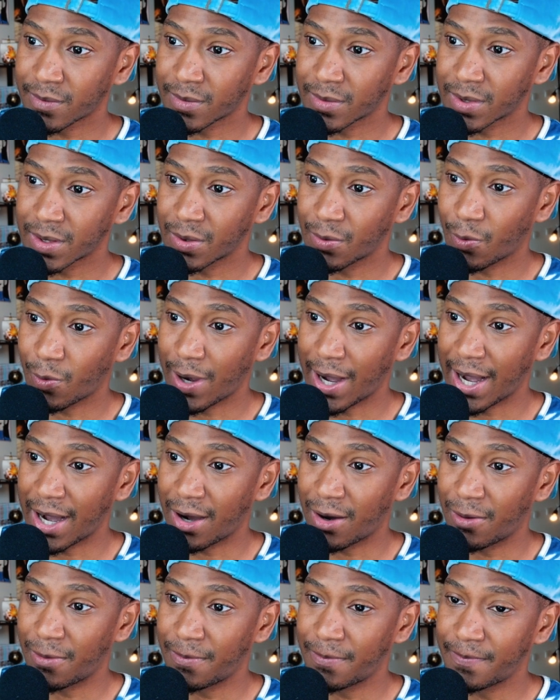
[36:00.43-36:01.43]

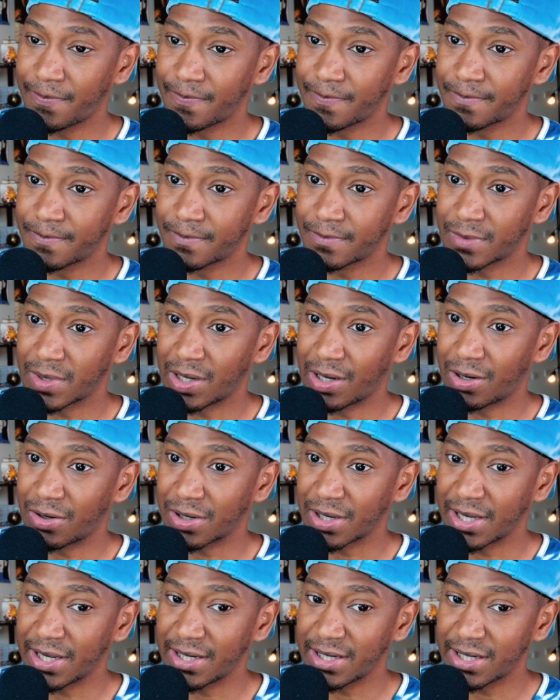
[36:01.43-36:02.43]
Wow. Oda
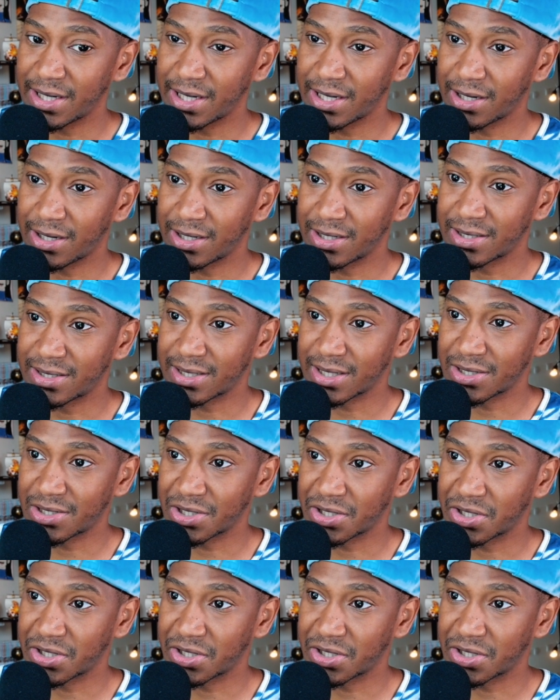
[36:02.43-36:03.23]
ended it on such a good